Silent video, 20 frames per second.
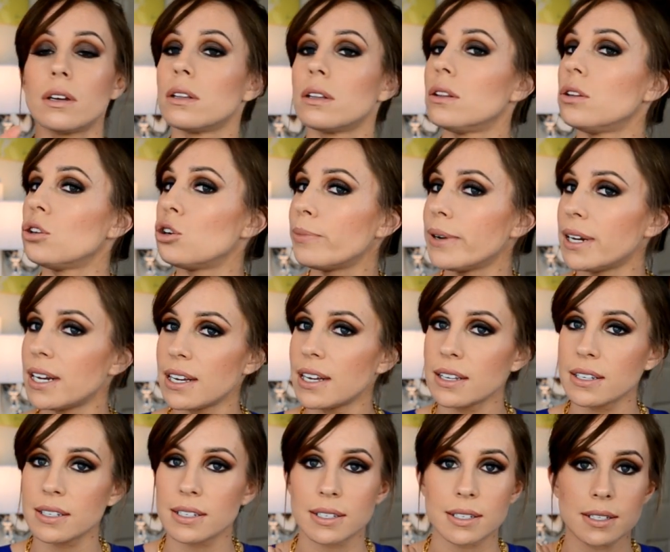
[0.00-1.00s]

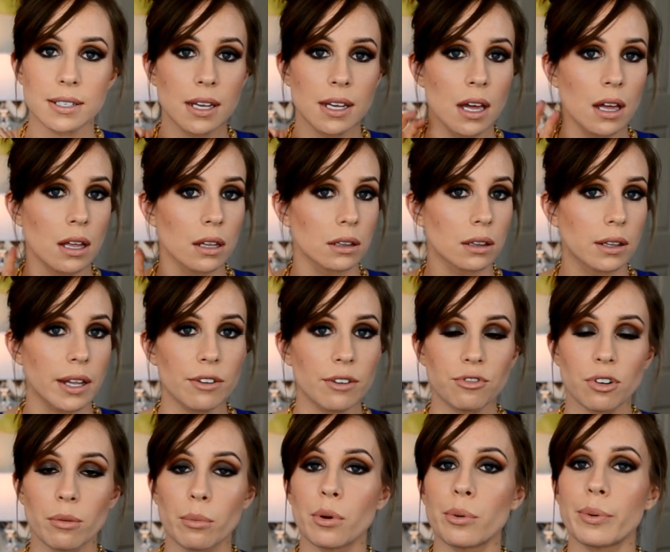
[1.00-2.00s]
luminous, lit
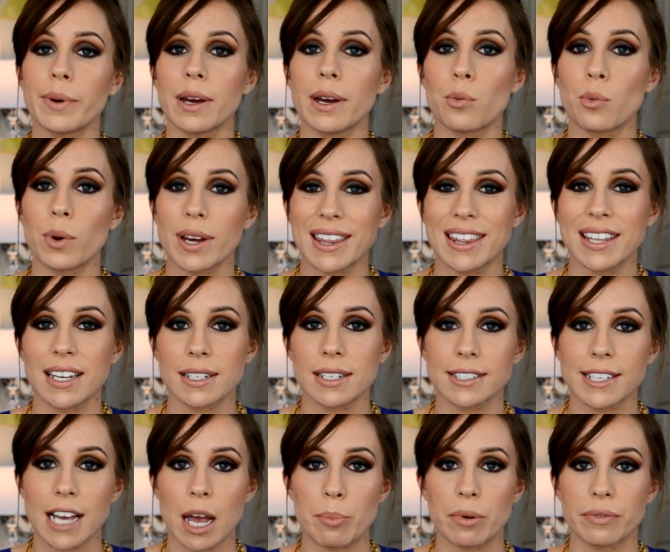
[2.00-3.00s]
from within
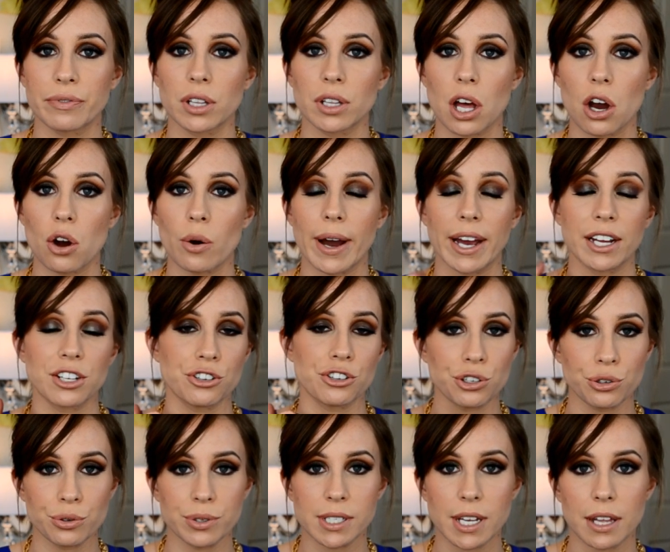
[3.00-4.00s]
type of glow. I
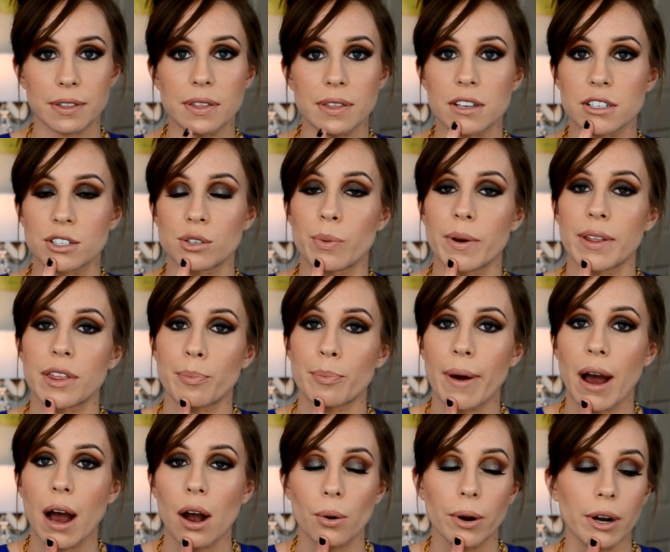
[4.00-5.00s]
do set this with
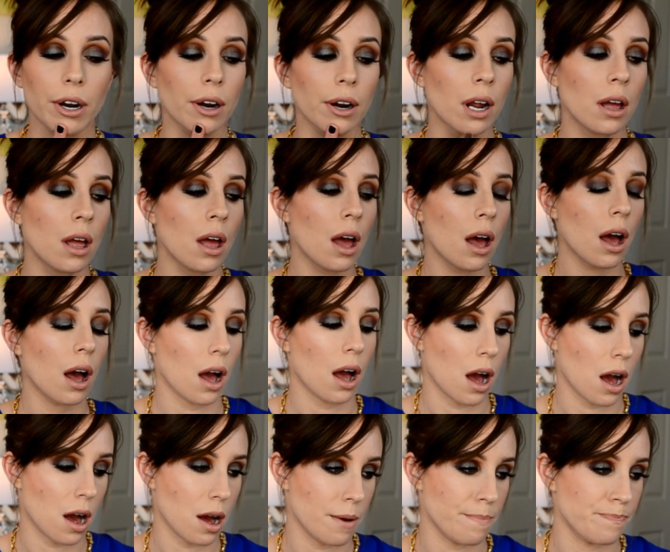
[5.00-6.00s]
powder.
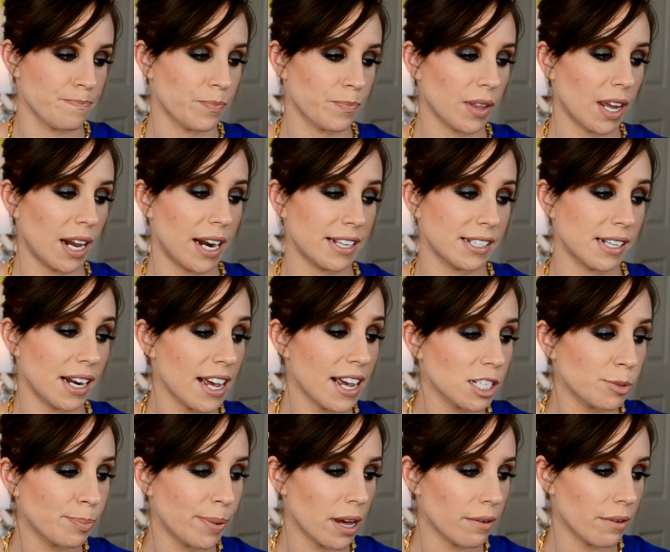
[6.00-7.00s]
Um, it has an
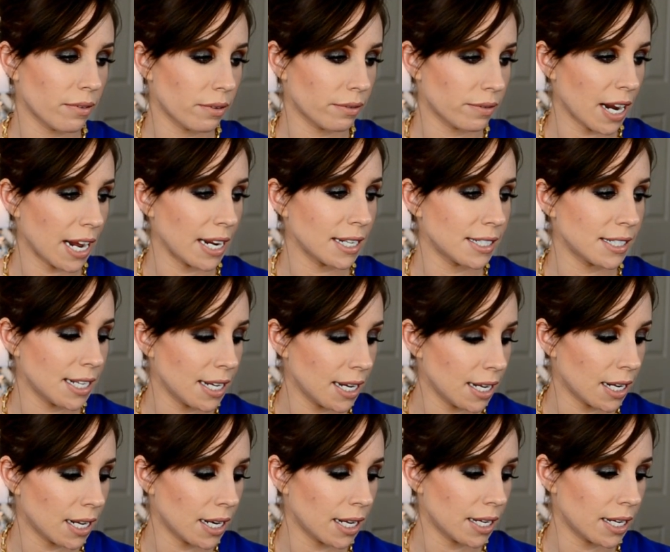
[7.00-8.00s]
S P F of
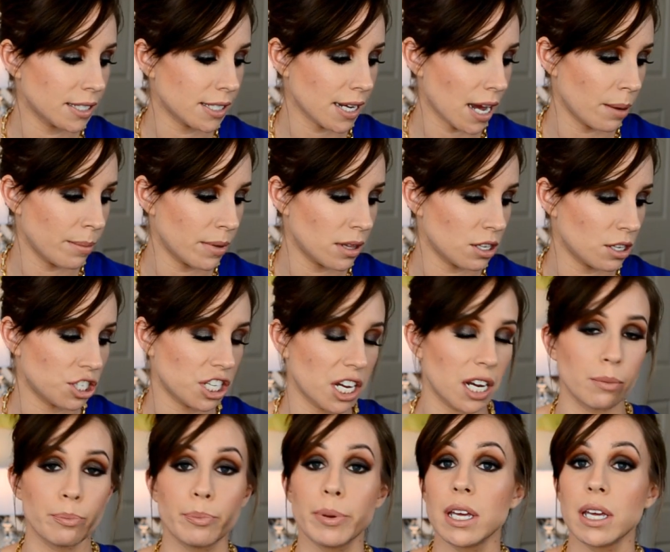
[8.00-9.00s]
nineteen in it. I'm in the
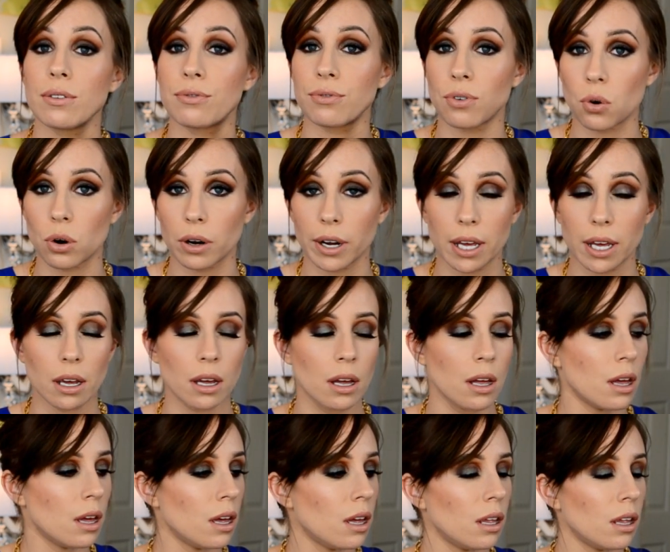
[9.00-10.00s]
shade B forty.
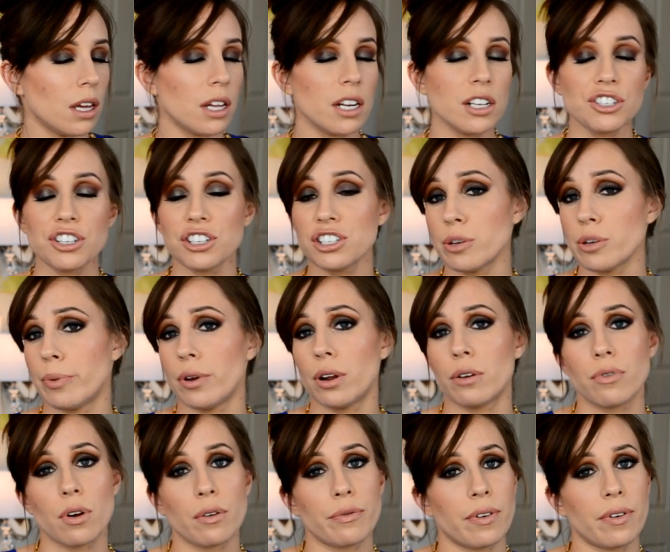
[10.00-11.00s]
It is just a
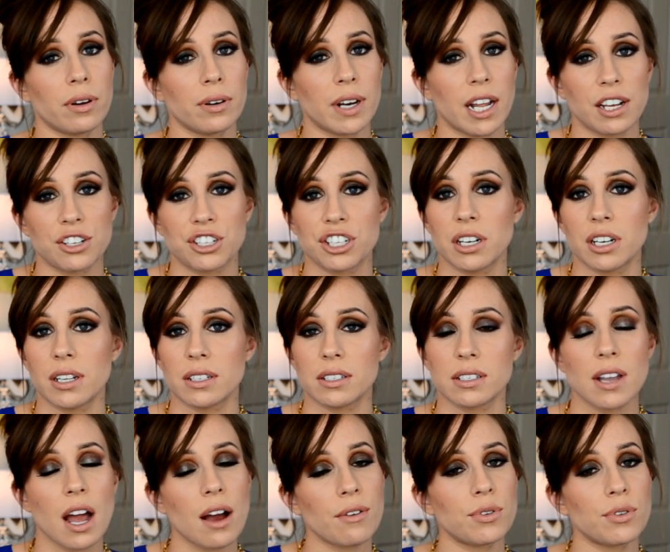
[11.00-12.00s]
beautiful foundation. It's
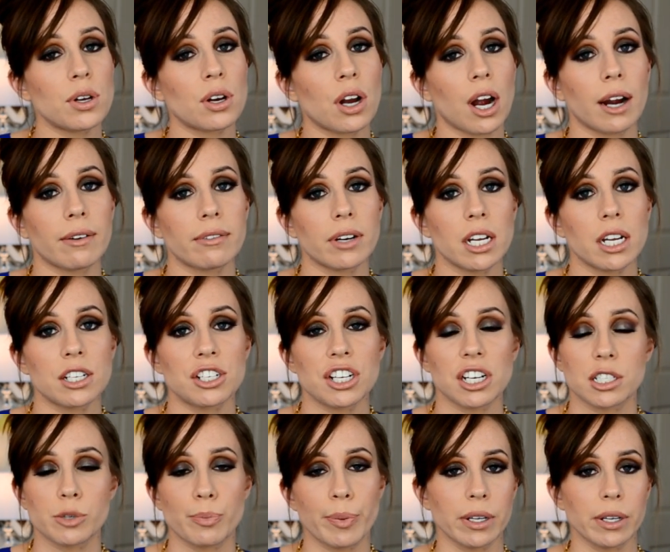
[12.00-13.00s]
not full coverage.
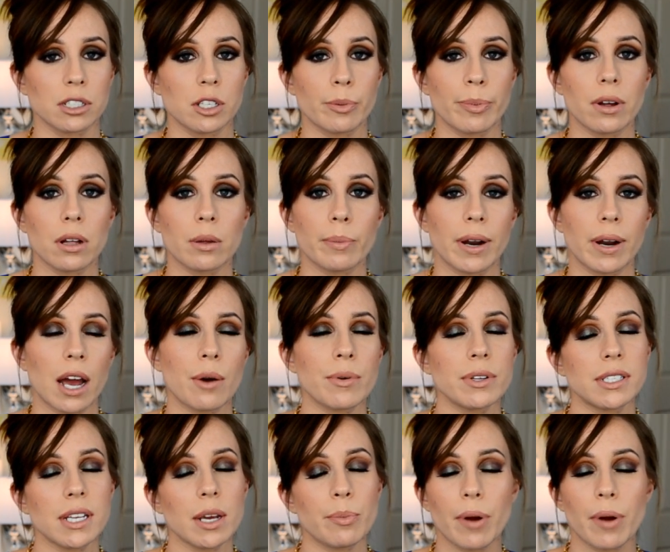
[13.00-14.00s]
It's buildable, but I
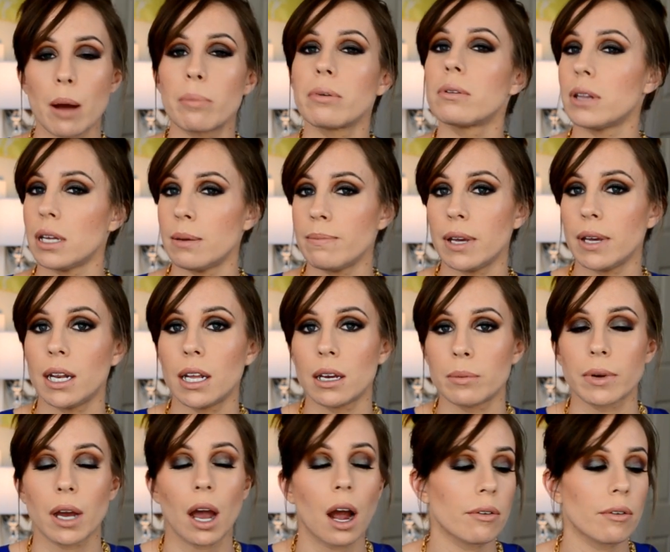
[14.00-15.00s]
would say probably
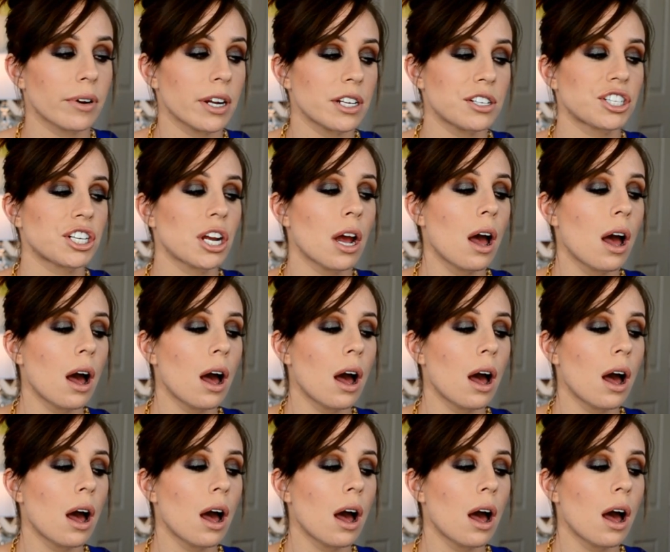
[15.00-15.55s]
medium coverage.